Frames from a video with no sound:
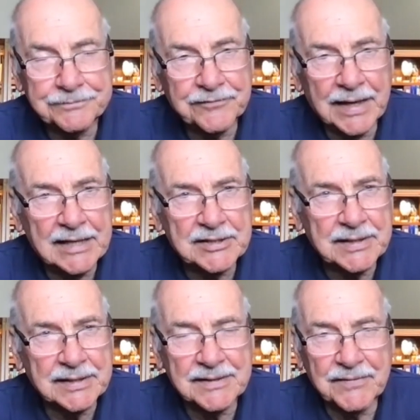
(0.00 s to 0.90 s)
flash
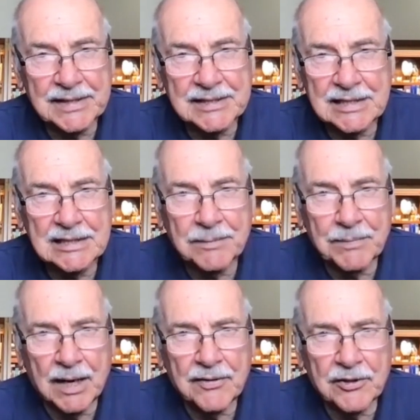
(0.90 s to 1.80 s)
doesn't really seem to
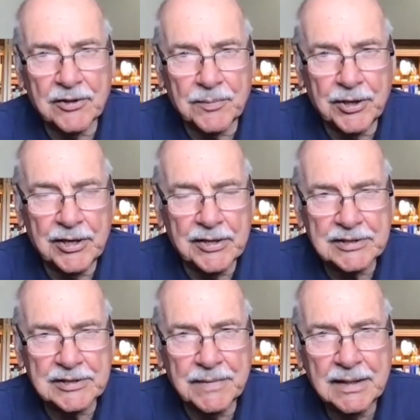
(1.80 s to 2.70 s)
bother the
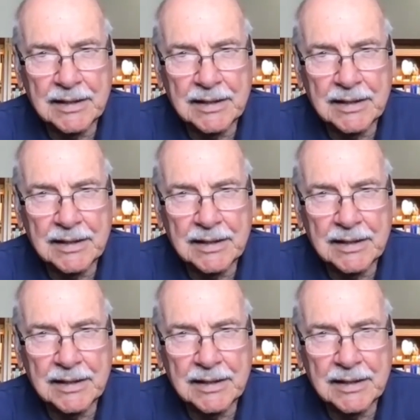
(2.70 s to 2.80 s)
birds, and